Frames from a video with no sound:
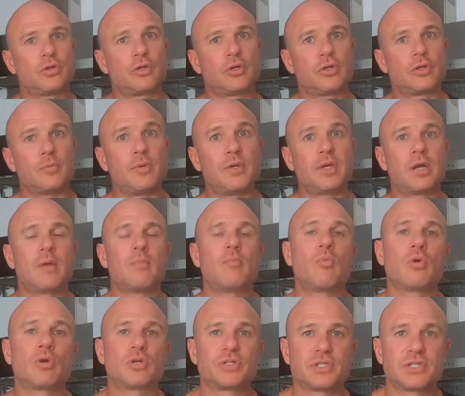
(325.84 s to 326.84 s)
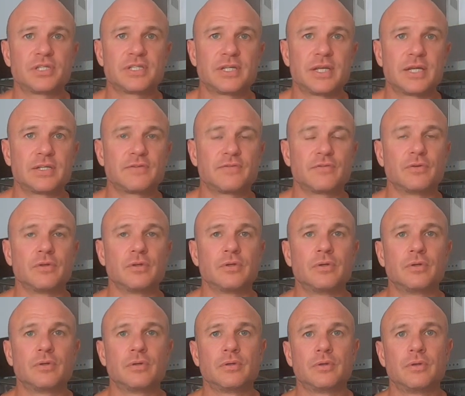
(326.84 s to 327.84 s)
to become more successful
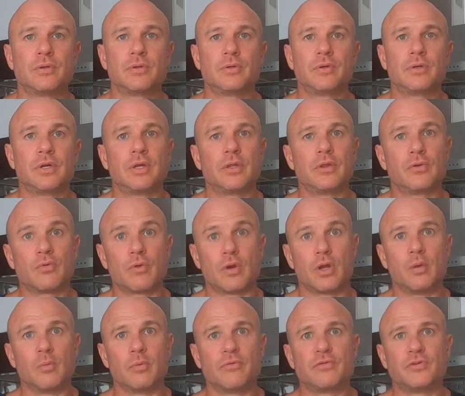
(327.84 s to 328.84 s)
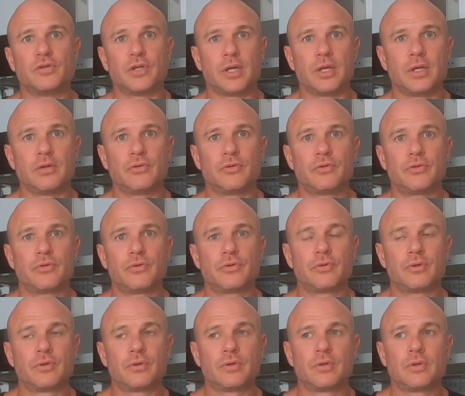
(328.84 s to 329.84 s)
in the realm of change?
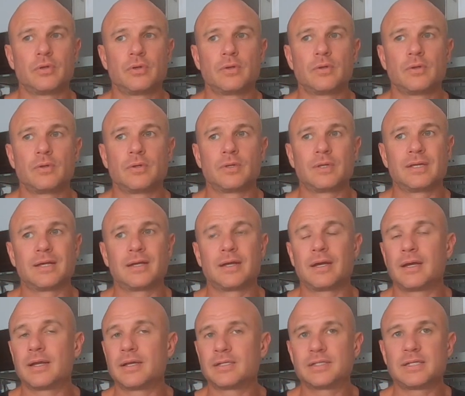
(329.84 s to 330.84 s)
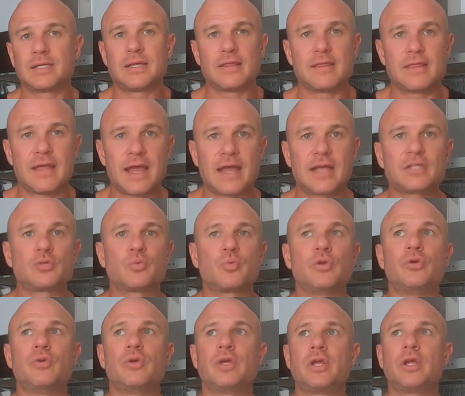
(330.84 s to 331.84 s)
Honestly, that's
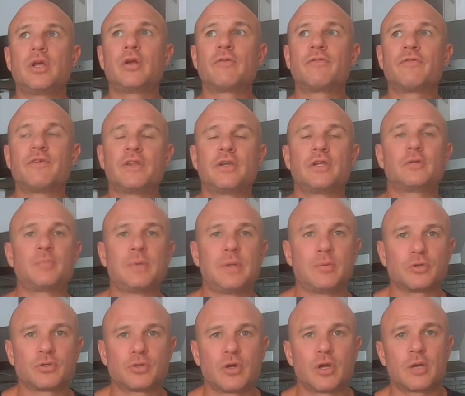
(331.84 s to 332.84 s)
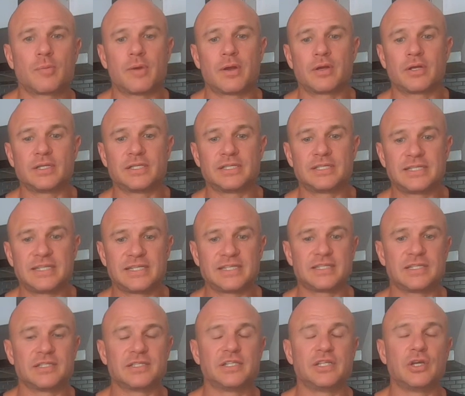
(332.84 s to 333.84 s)
when you hear fitness people talk about
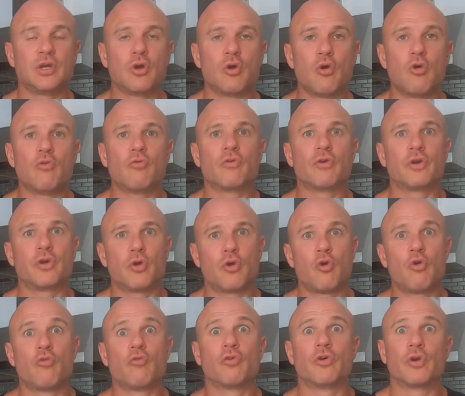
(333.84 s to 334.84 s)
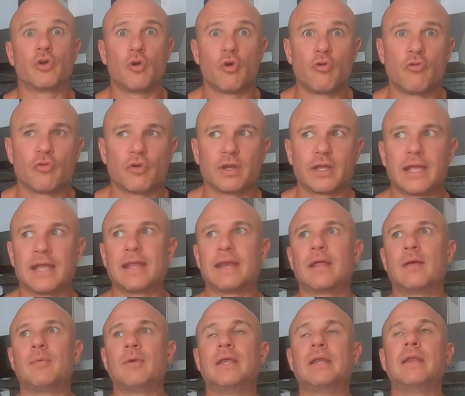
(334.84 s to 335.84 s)
consistency over and over and over again.
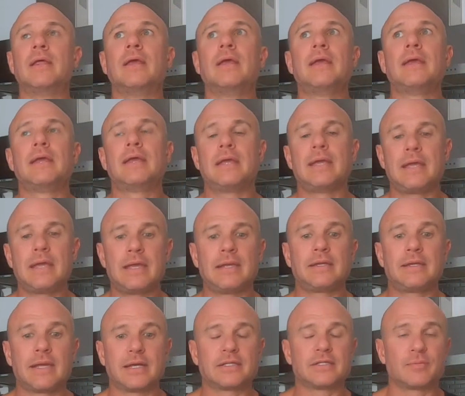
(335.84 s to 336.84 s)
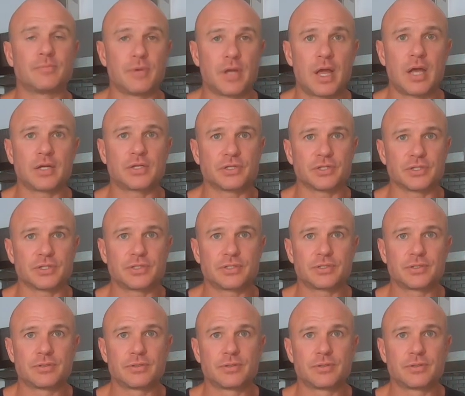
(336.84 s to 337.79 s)
I mean, it gets obnoxious.